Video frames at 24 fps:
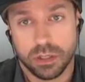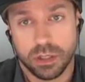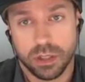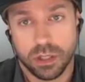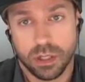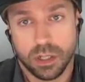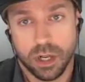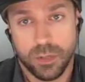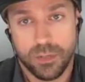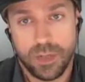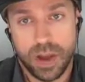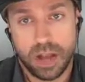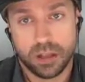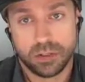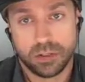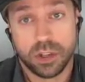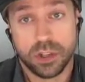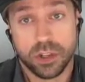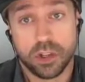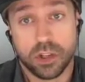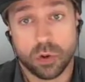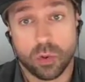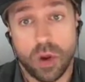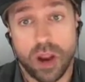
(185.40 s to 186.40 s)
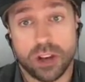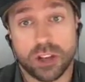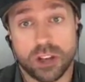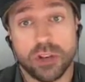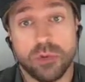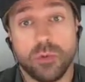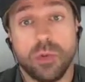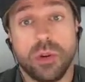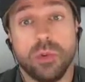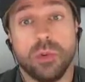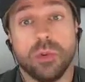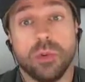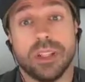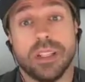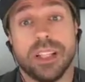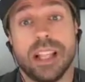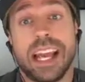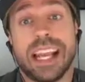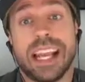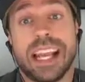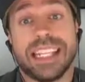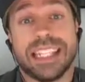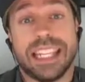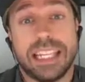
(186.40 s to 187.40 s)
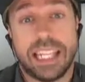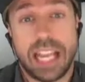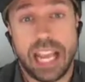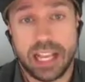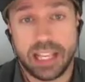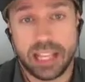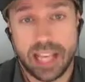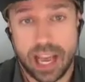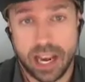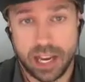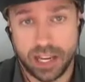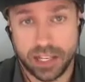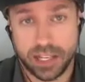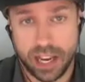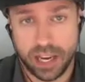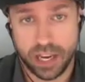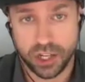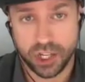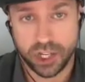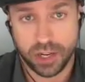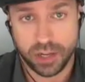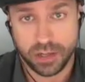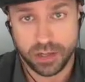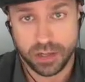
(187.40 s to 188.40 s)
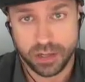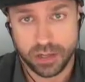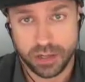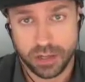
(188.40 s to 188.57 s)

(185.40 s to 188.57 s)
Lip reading: about the direction we would like to take that attention,